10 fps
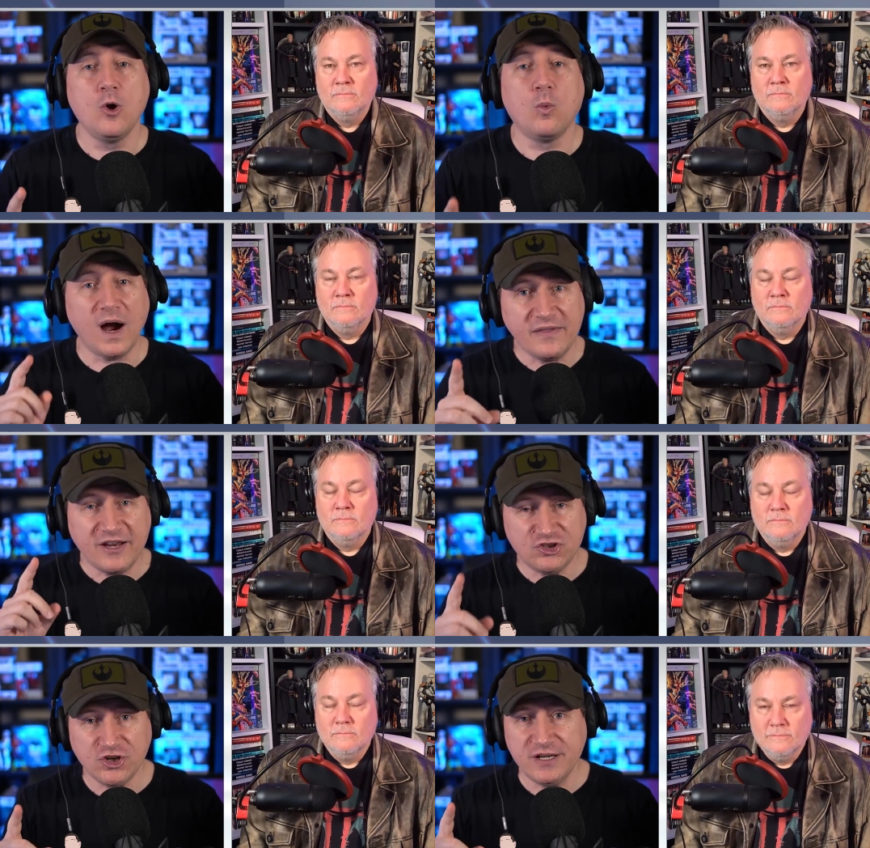Speaker 1: why they
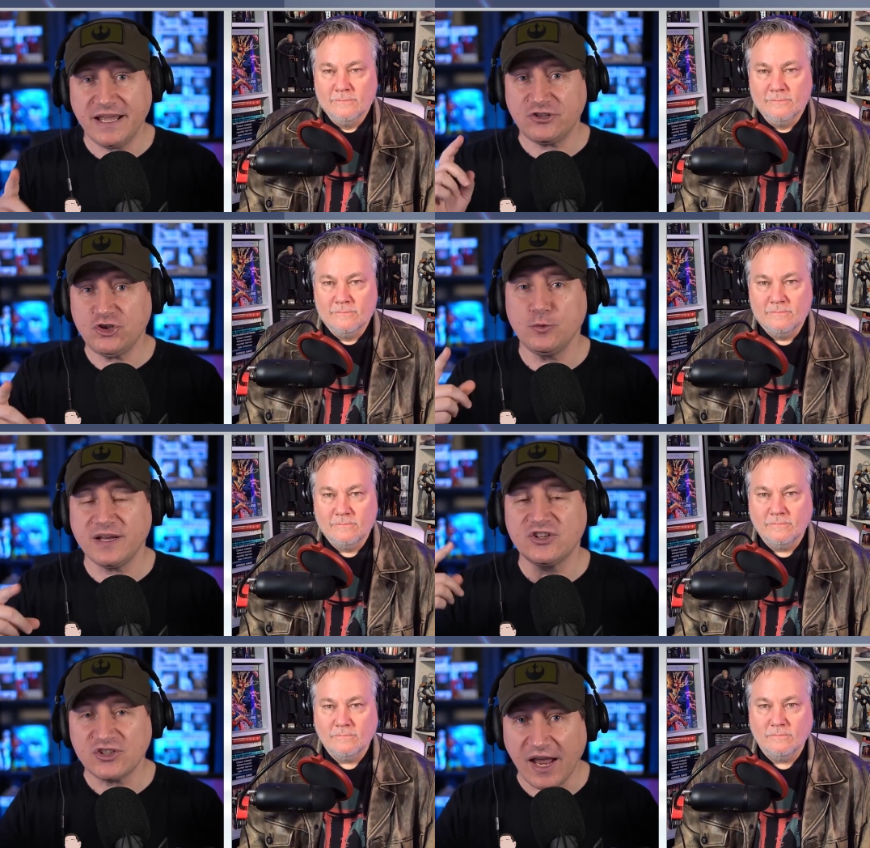shouldn't get too
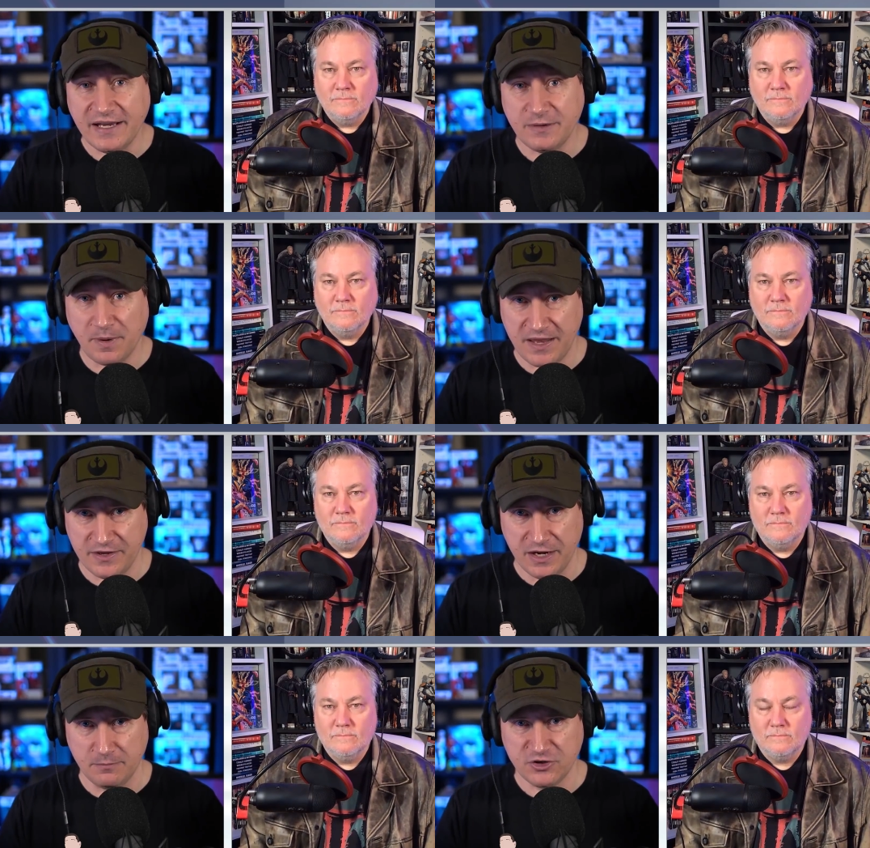excited by the
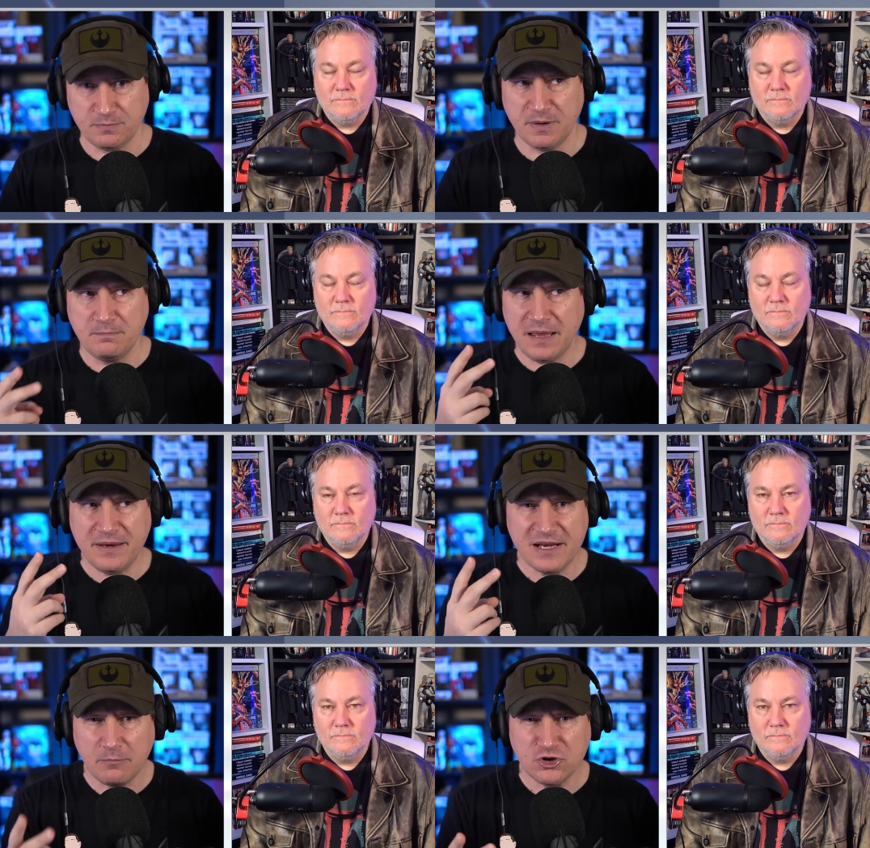numbers, but maybe
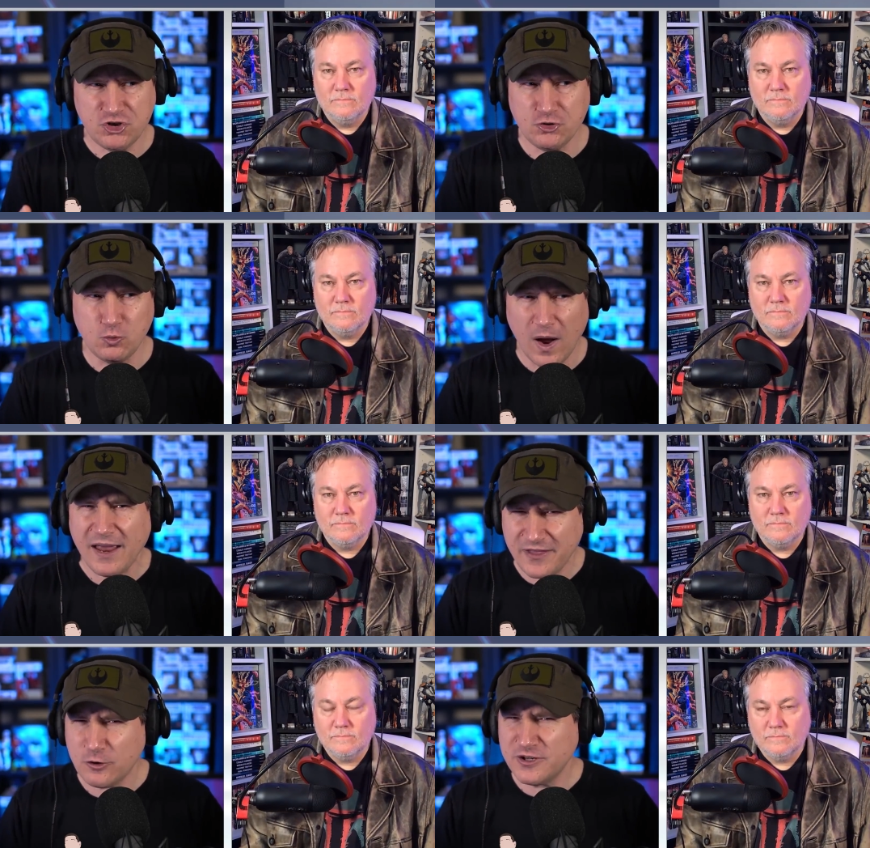number two, why
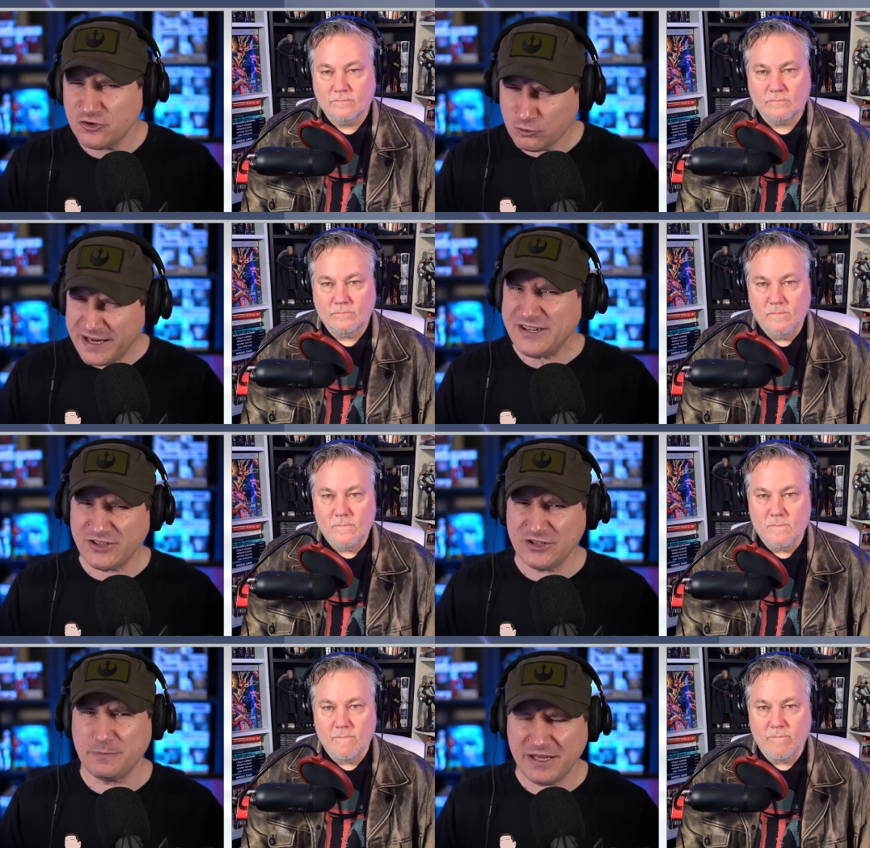there is
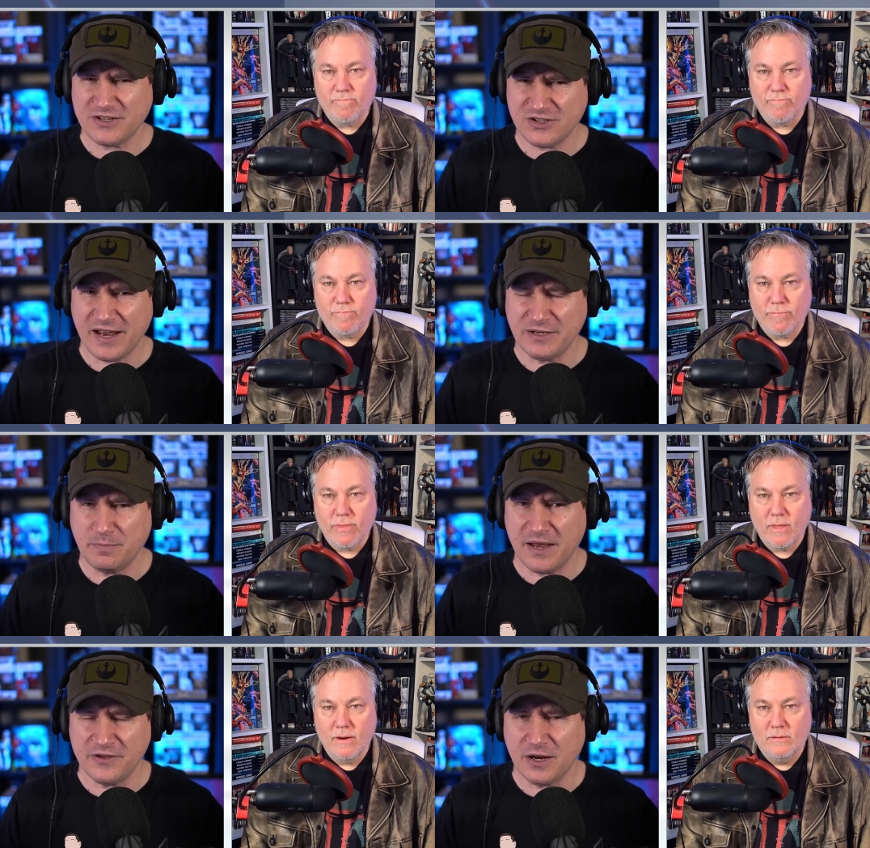reason to be excited
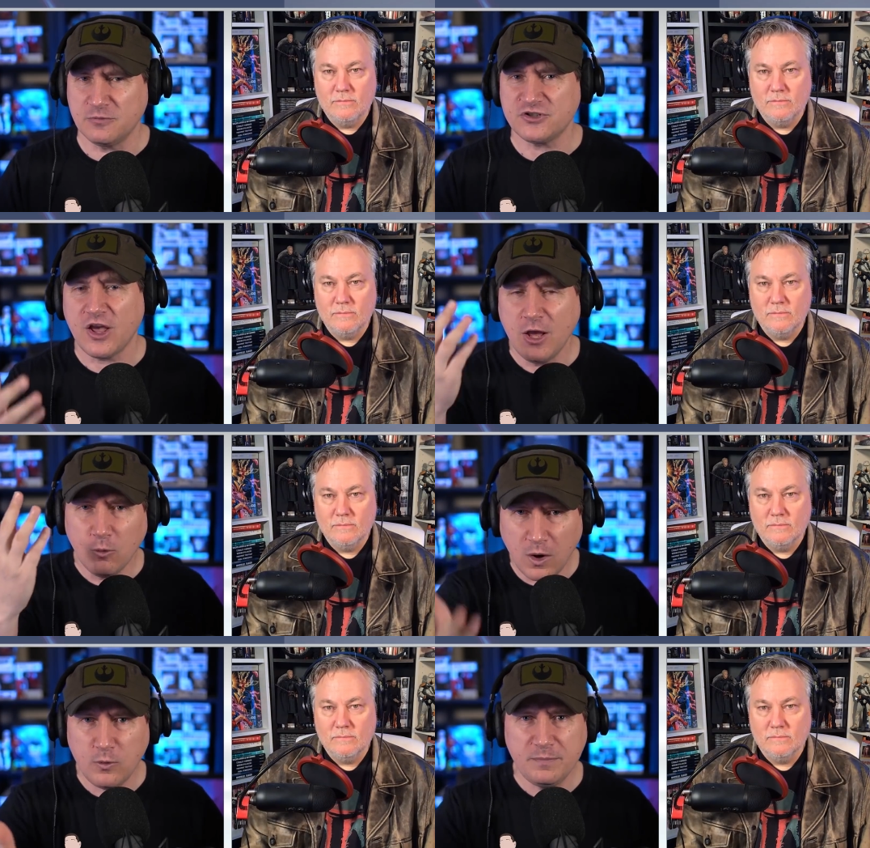by the numbers.
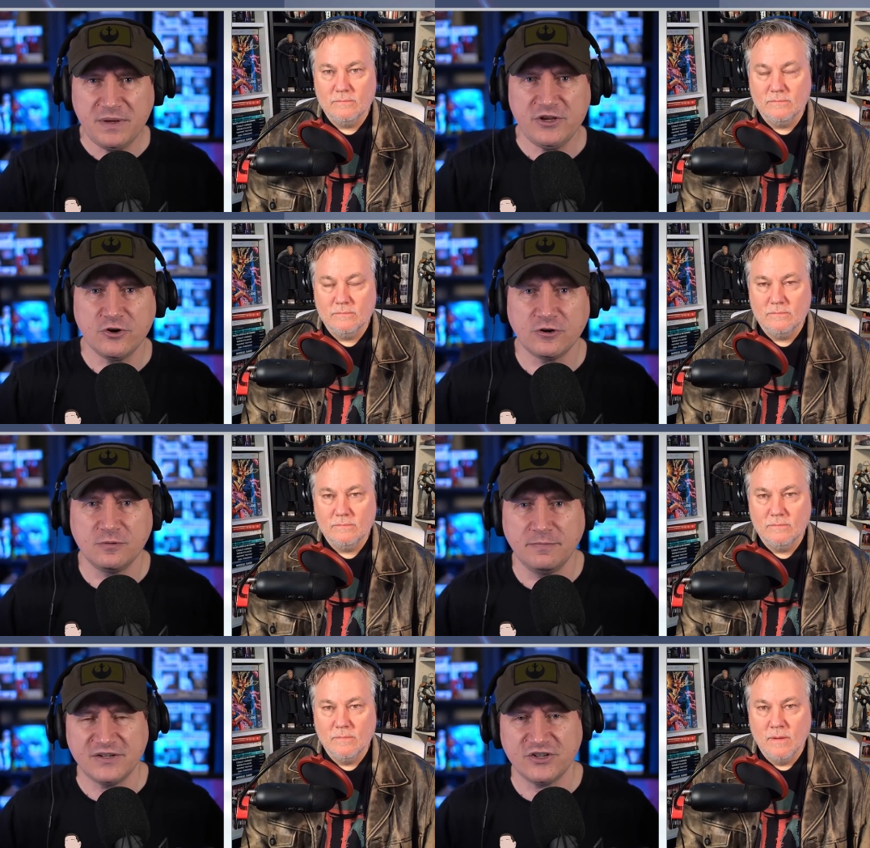What would be your
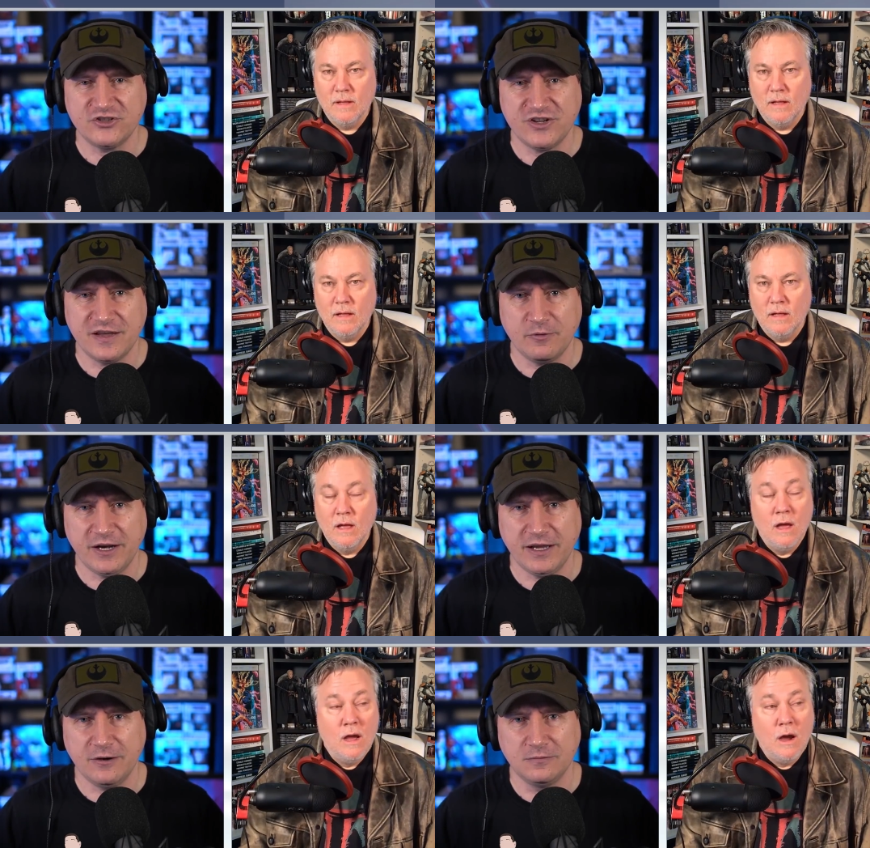message to them right
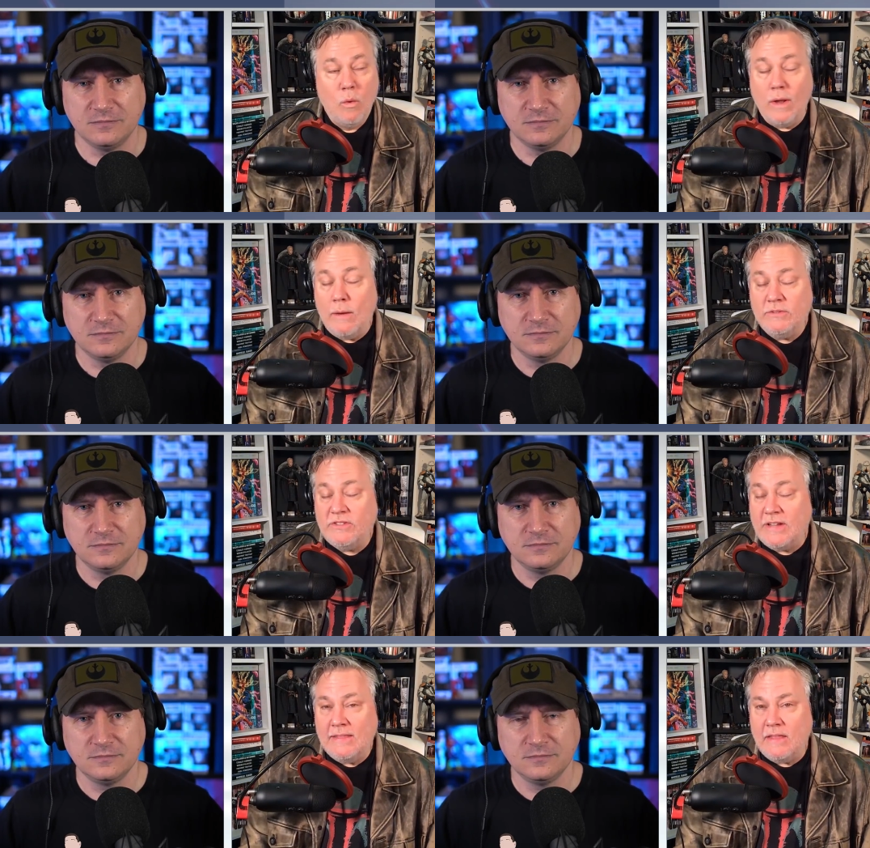now?
Speaker 2: Well, I would
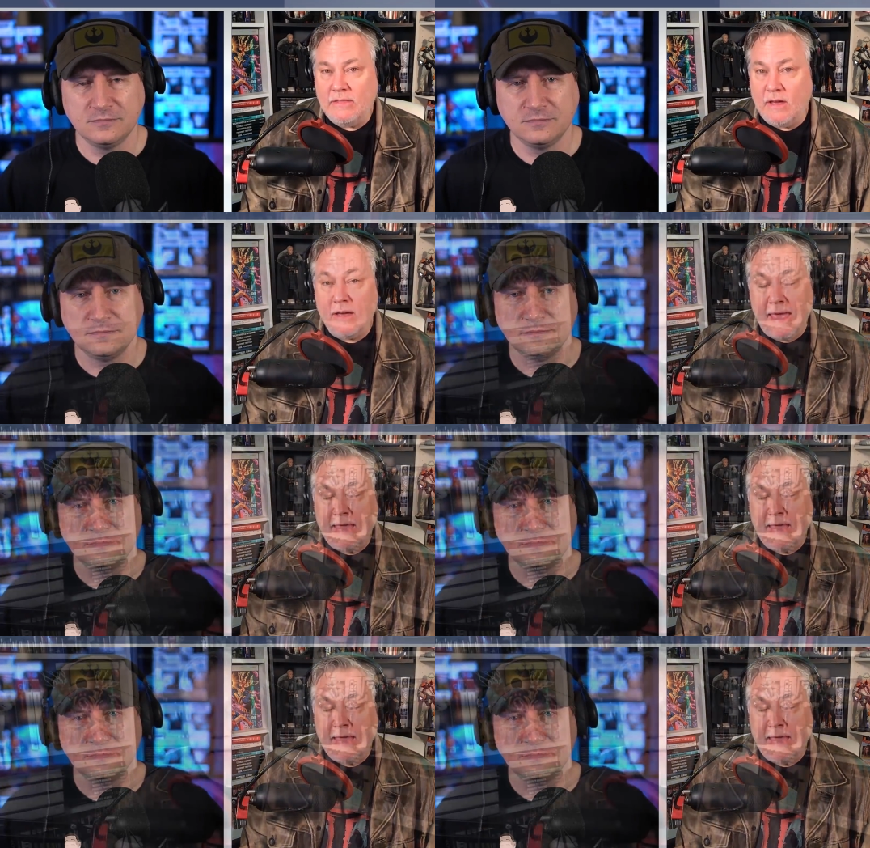say that again,